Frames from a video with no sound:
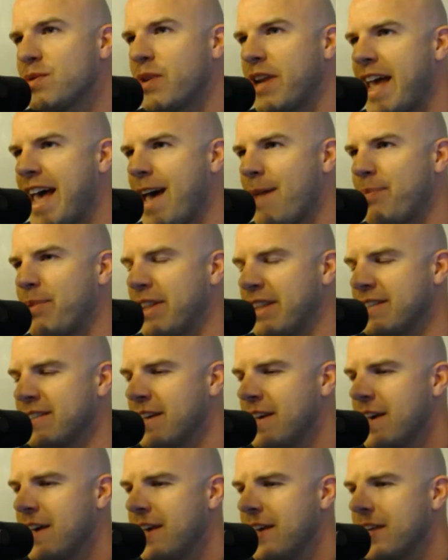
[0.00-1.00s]
here's what
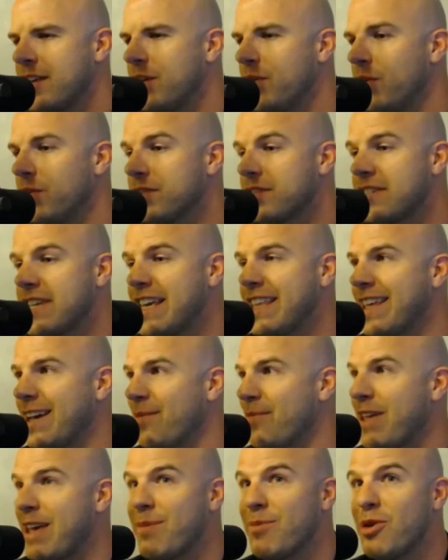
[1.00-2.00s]
happens. You don't see
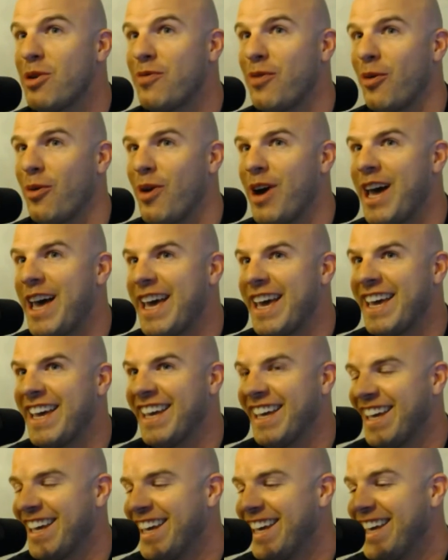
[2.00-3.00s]
them, they move
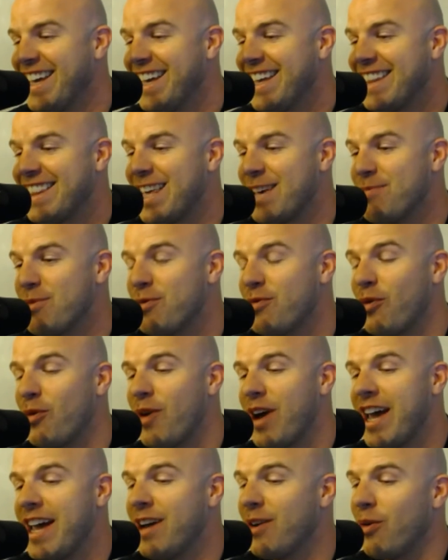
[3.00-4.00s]
away.
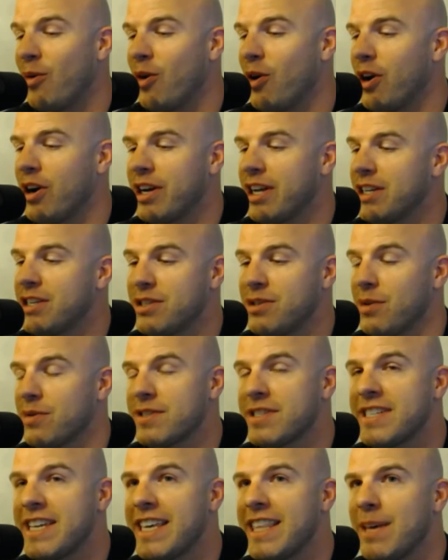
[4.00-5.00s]
Or you just
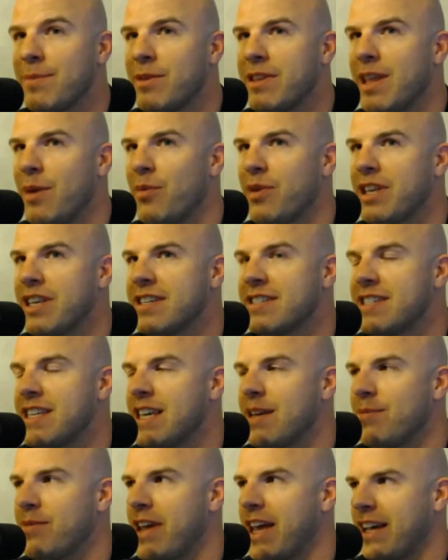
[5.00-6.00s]
don't see them, and then when you
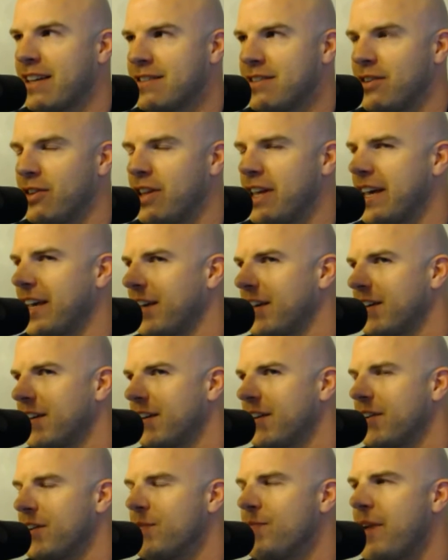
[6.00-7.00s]
see them next, they're like,
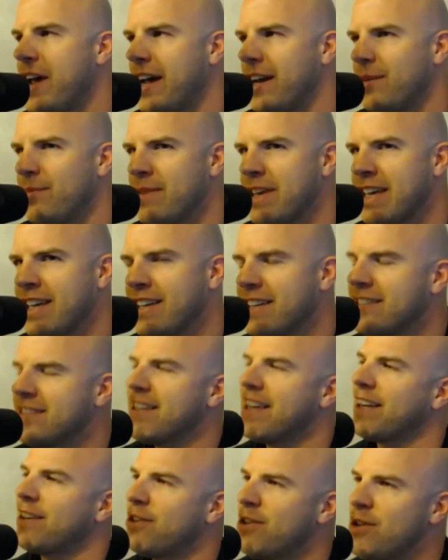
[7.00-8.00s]
"Are you mad at me?" And it's